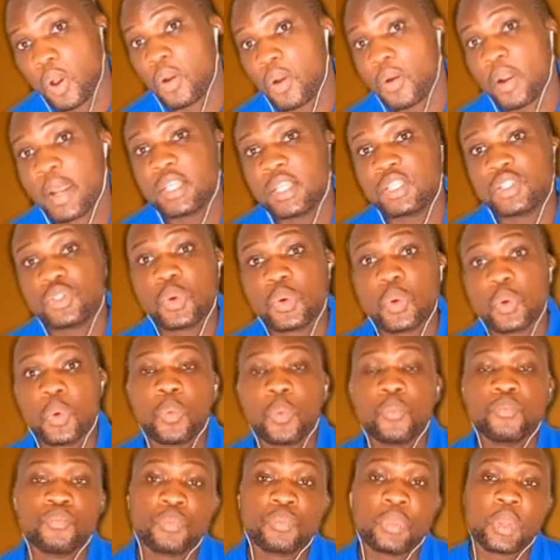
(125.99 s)
All right,
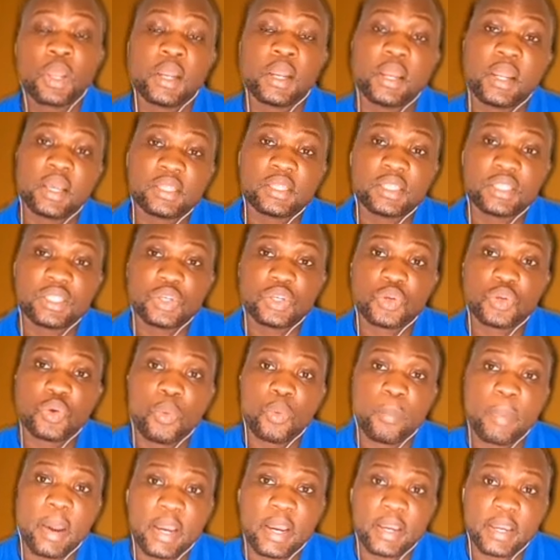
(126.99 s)
so let's
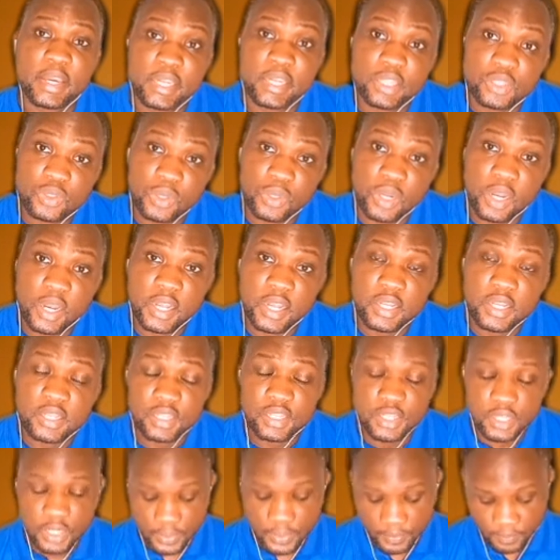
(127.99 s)
go back into the
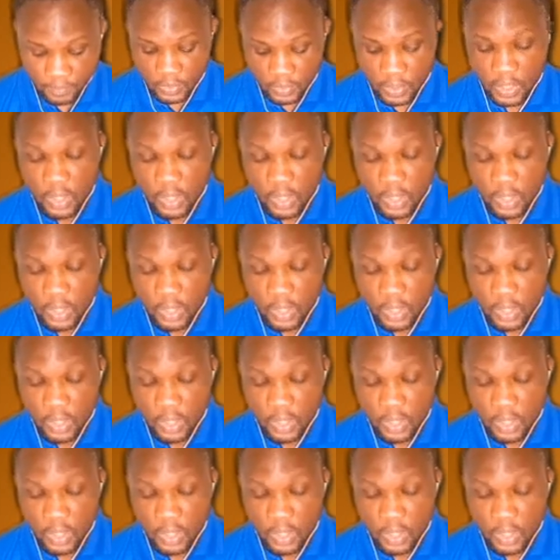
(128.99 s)
lesson.